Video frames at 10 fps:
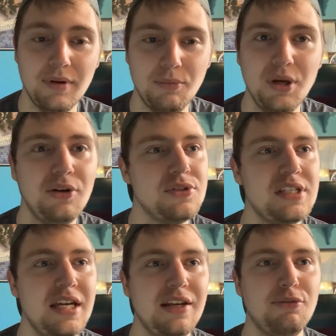We don't
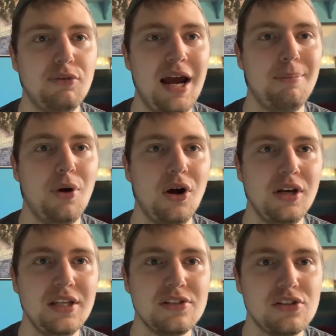see any frat
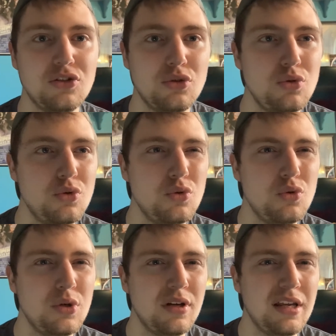parties
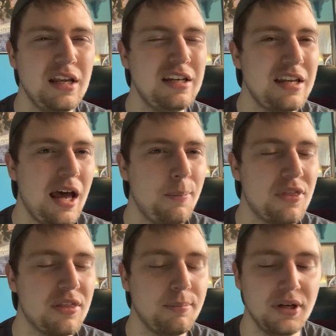too in-depth,
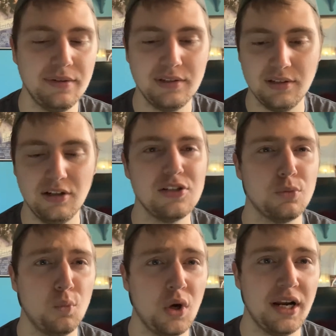but there is
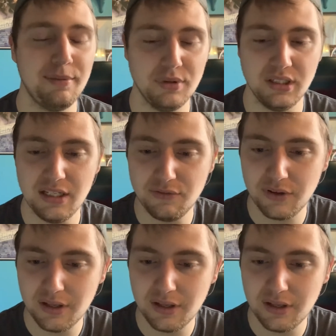one, I believe.